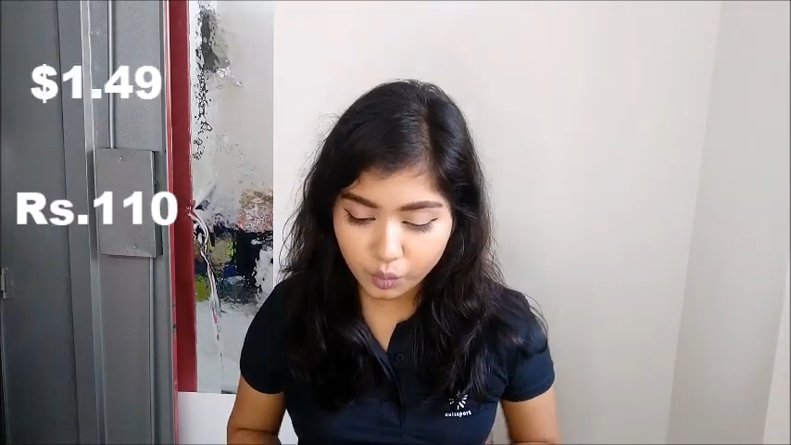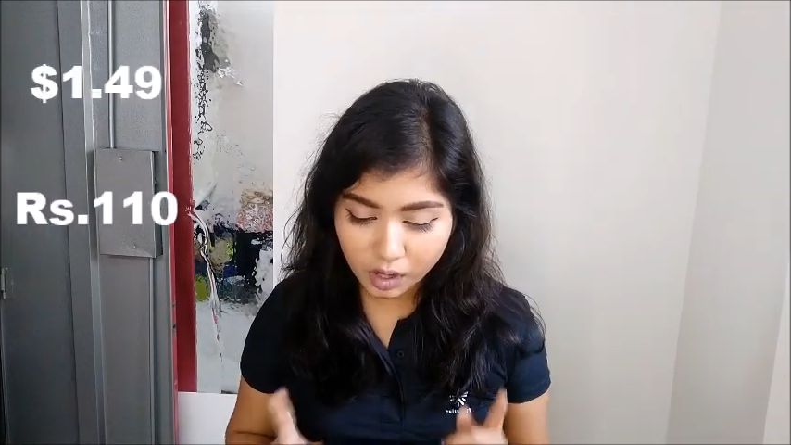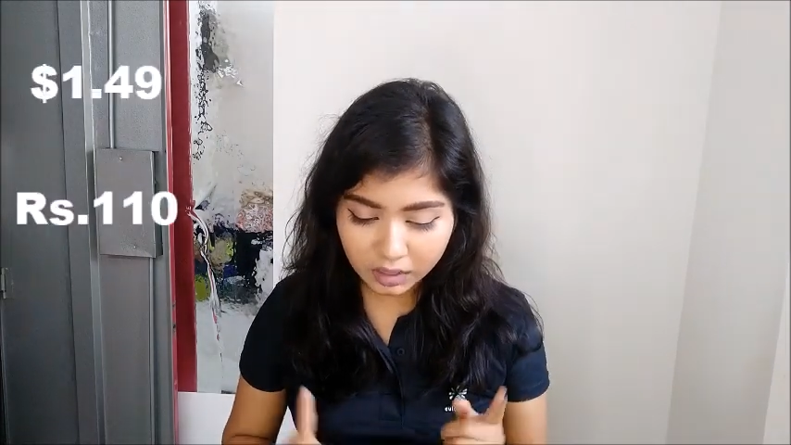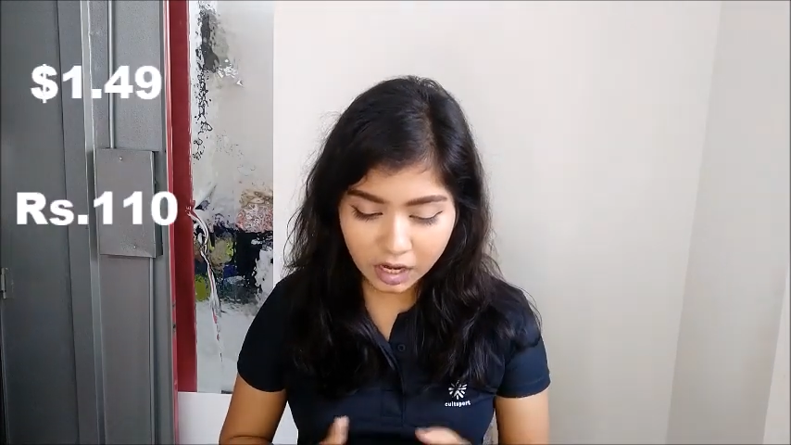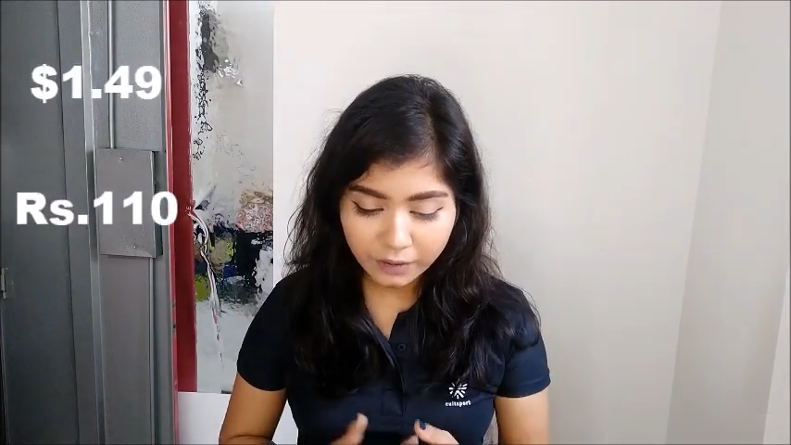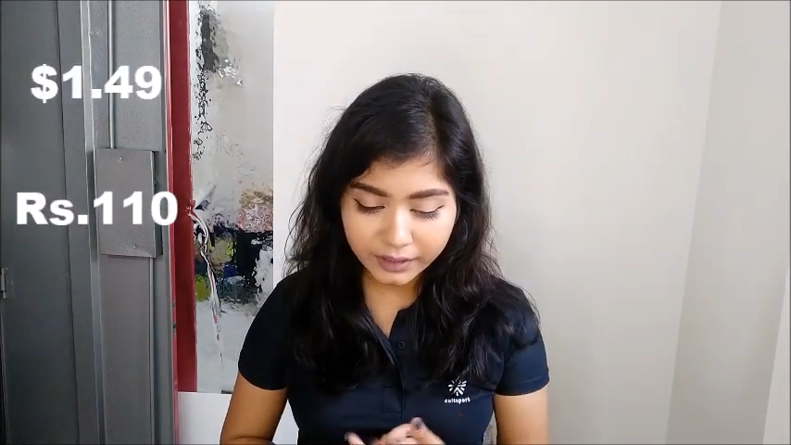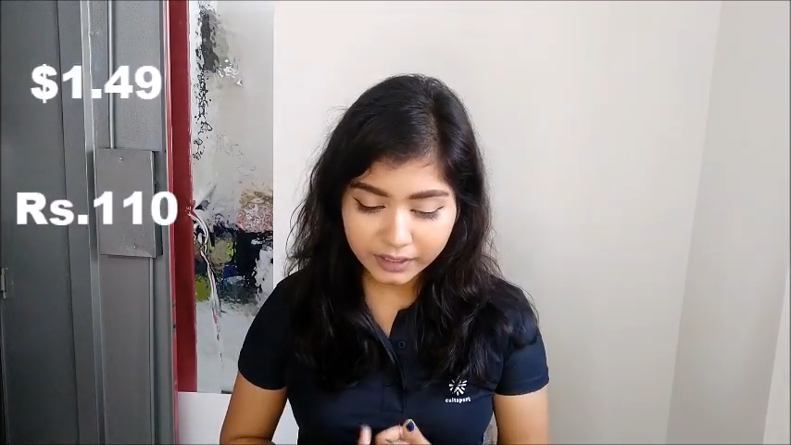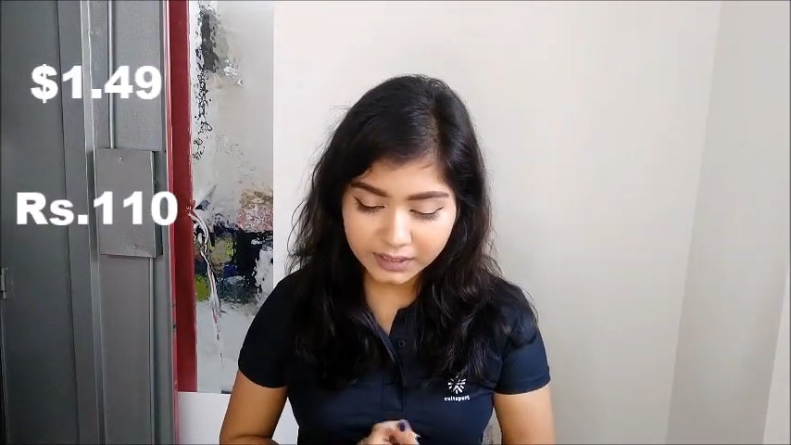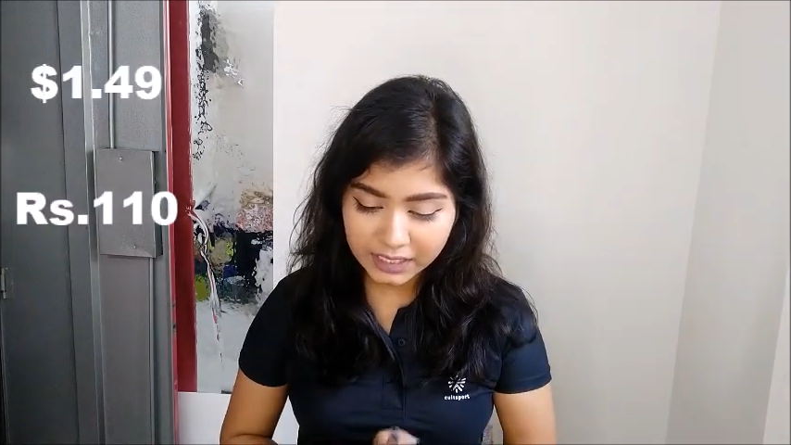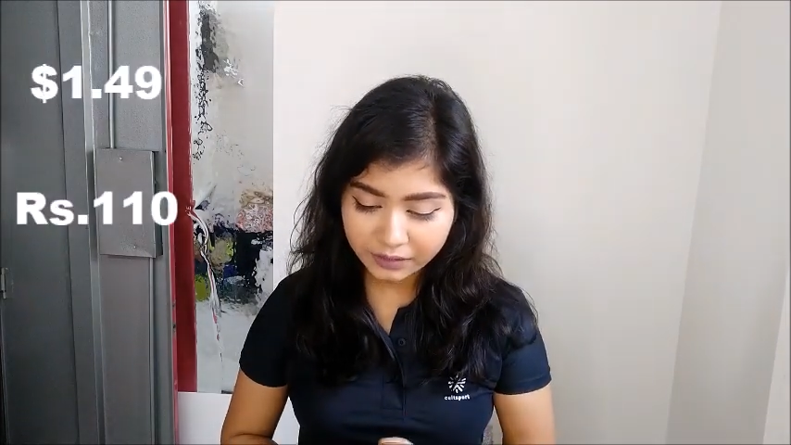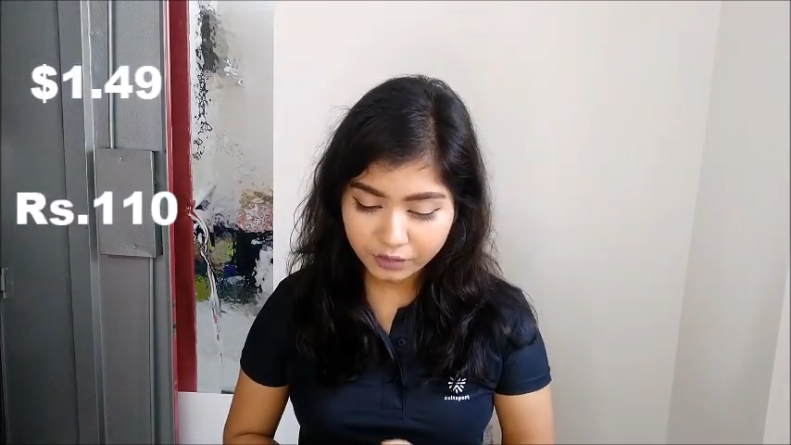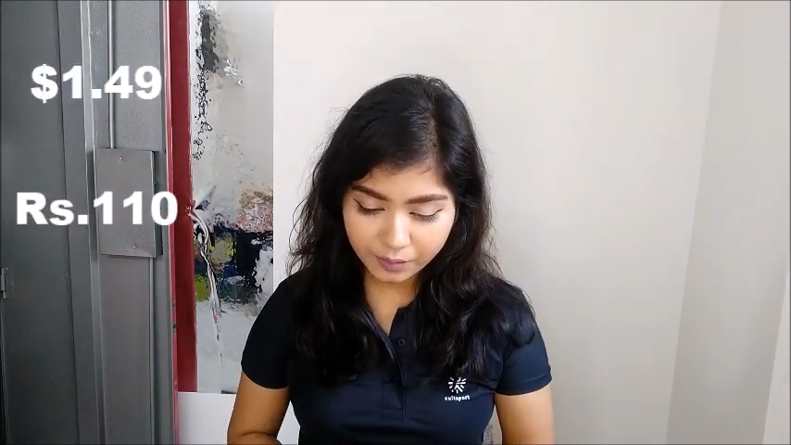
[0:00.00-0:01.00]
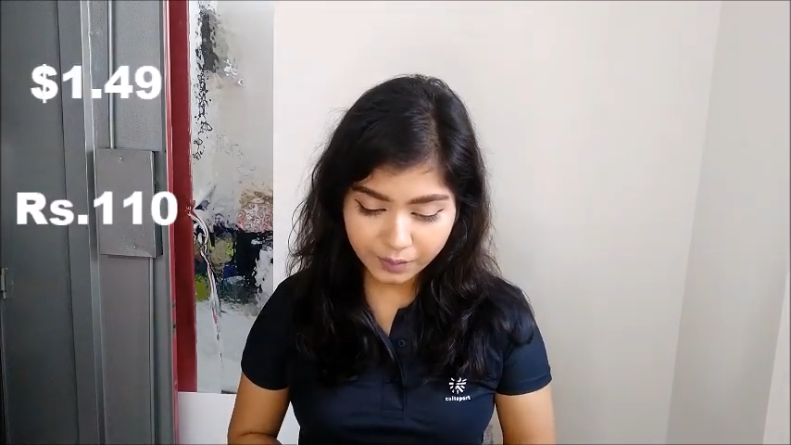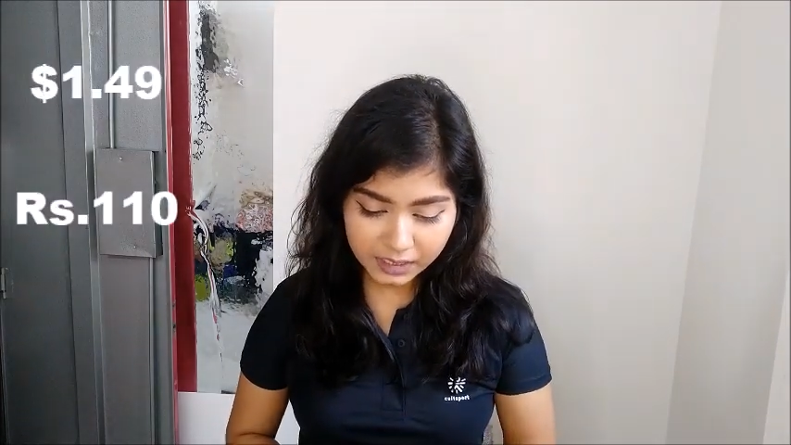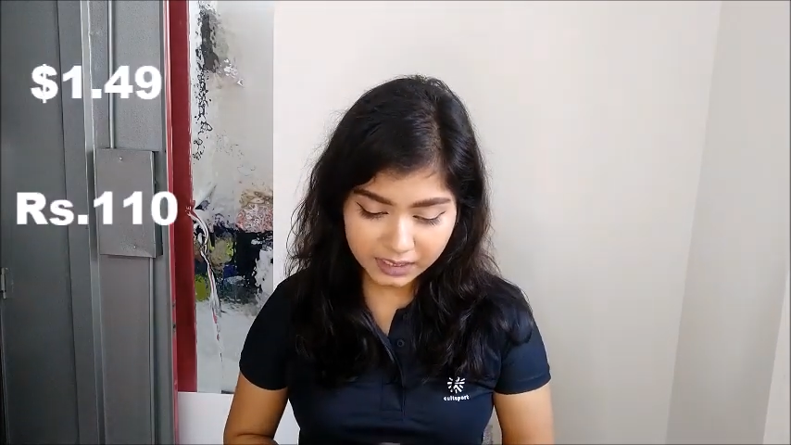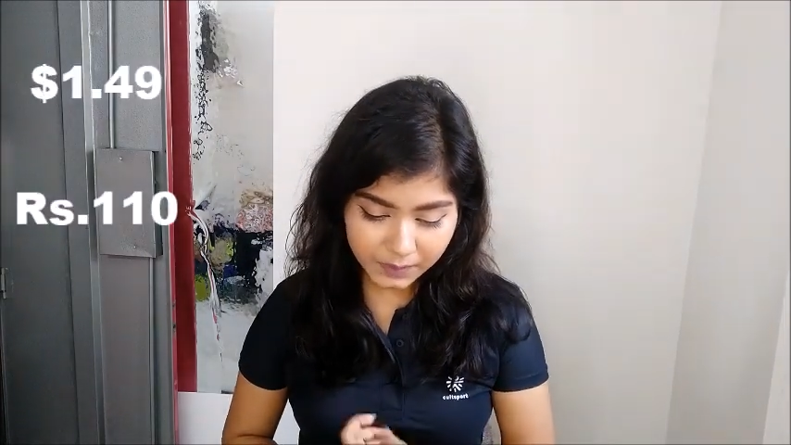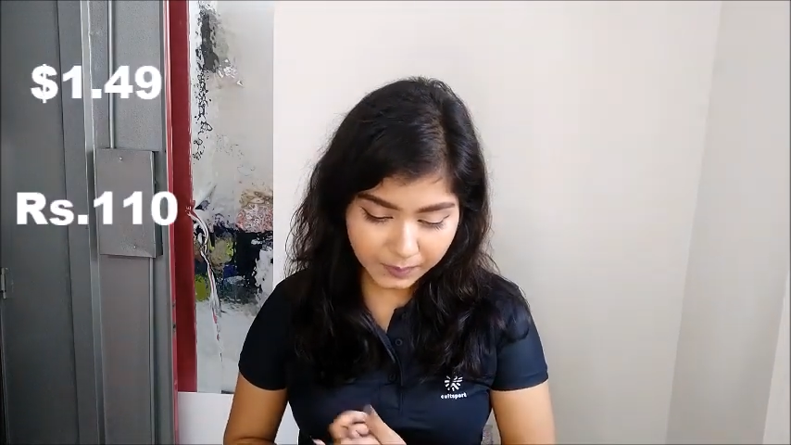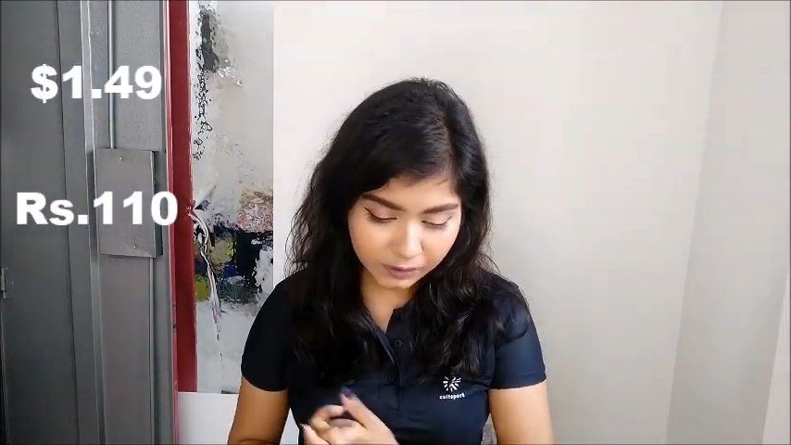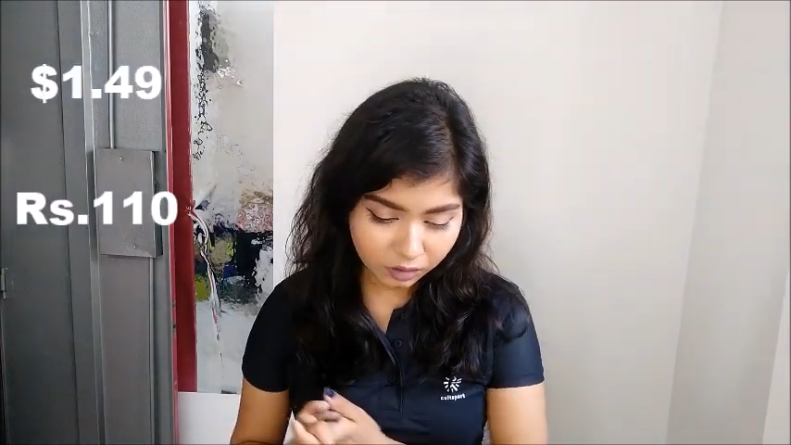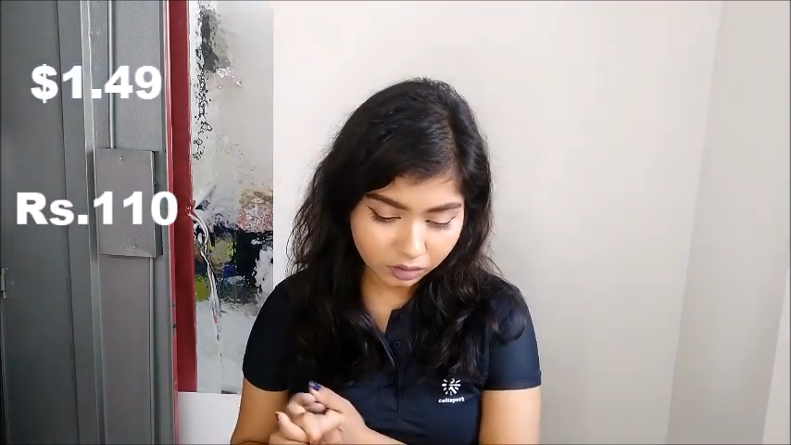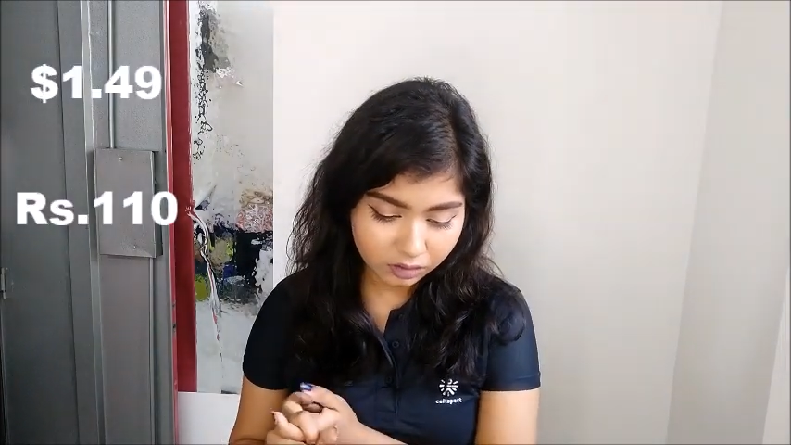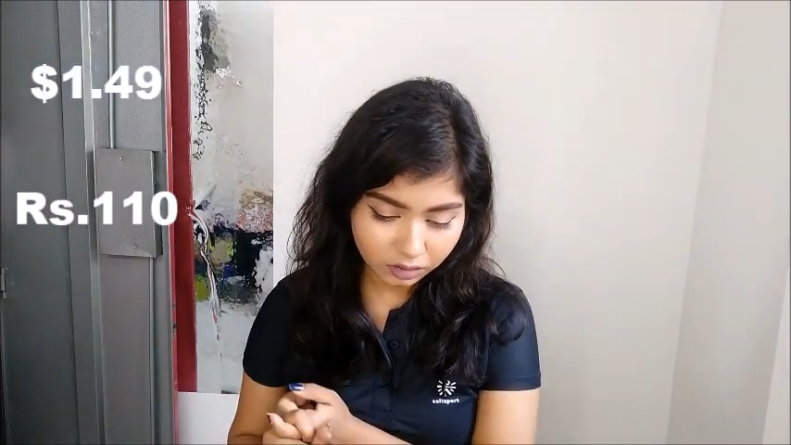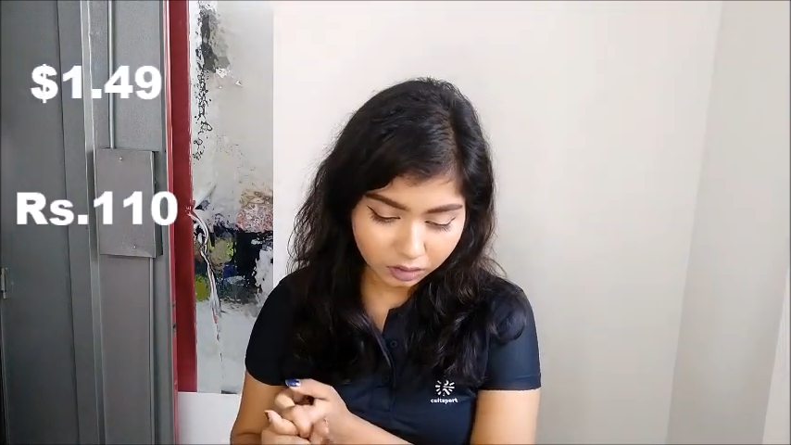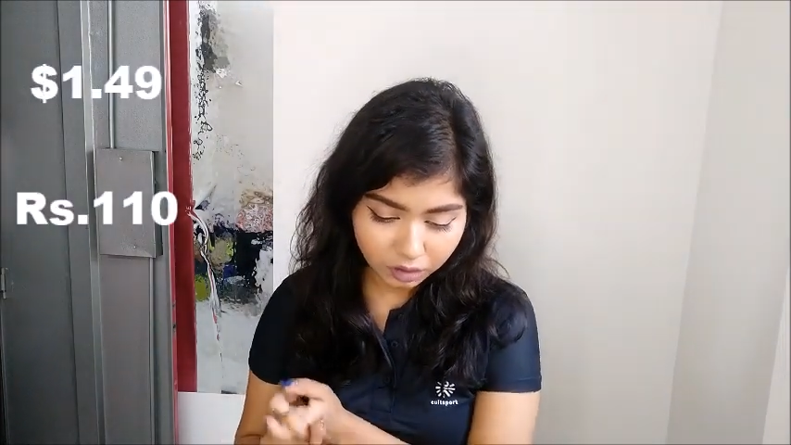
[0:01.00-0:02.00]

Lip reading: 110 rupees spent on